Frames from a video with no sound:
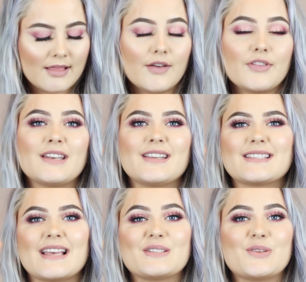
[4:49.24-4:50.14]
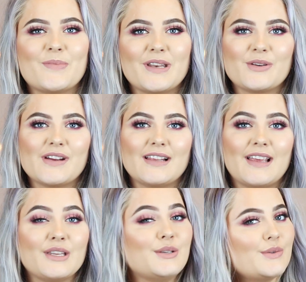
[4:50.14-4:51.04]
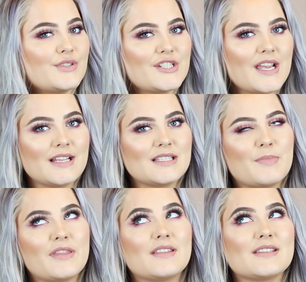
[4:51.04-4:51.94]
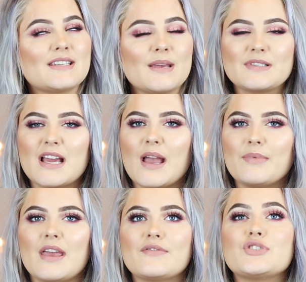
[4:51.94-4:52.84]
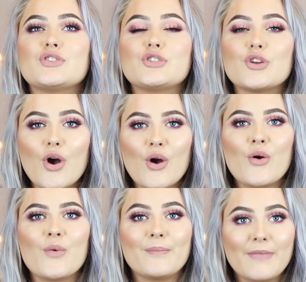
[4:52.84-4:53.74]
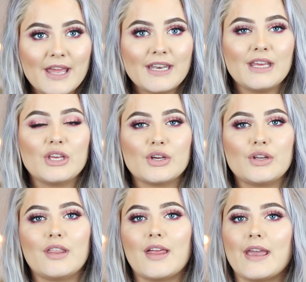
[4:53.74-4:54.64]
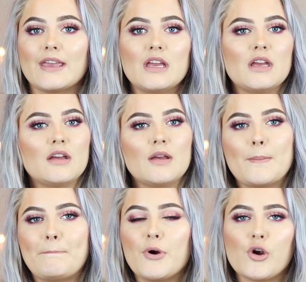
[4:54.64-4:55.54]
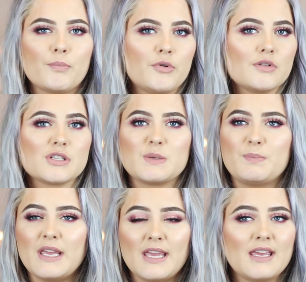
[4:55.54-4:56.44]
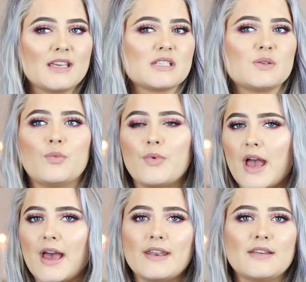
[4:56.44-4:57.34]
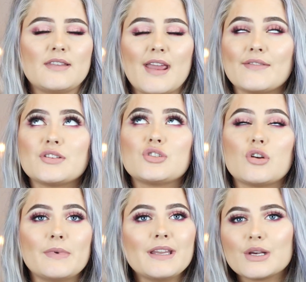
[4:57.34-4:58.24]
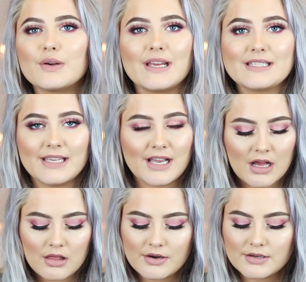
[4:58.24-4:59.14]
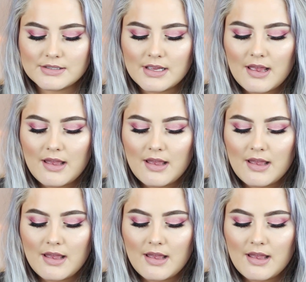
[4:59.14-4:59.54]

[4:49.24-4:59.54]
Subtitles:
I love that NYX has so many great like nude shades, but at the same time they have so many good like purples, pinks, red. They have so many crazy colors